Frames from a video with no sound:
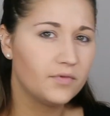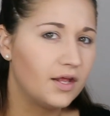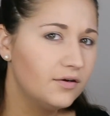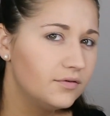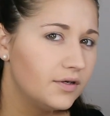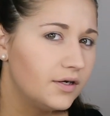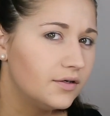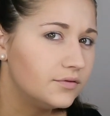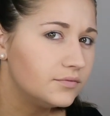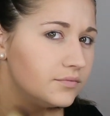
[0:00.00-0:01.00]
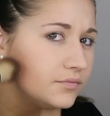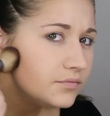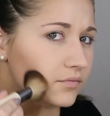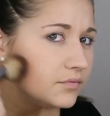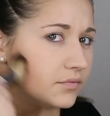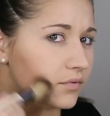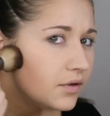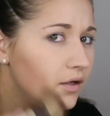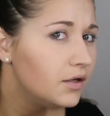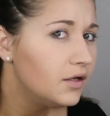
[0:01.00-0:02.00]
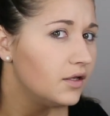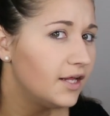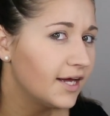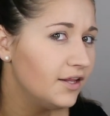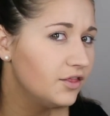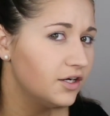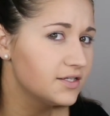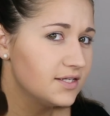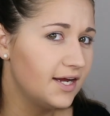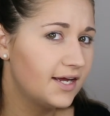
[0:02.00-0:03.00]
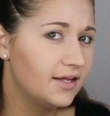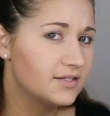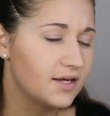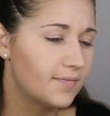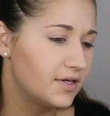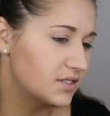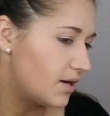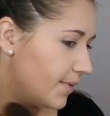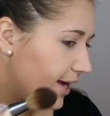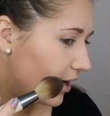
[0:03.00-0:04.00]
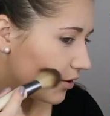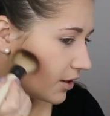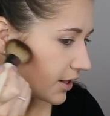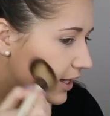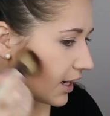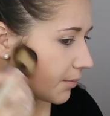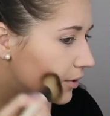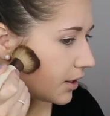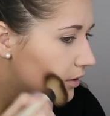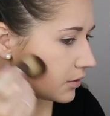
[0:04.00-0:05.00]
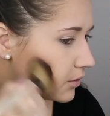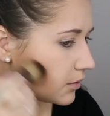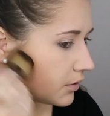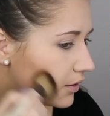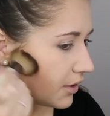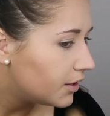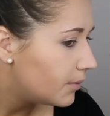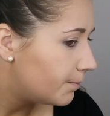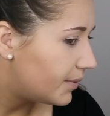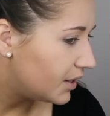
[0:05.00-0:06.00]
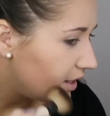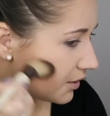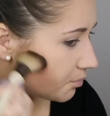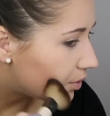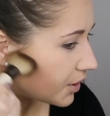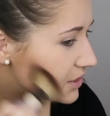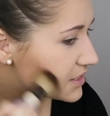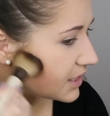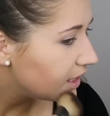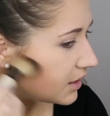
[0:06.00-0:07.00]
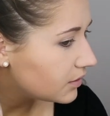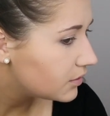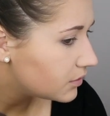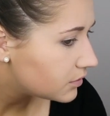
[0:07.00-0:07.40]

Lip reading: I don't know. Like, it looks like something's coming out on camera, but in person,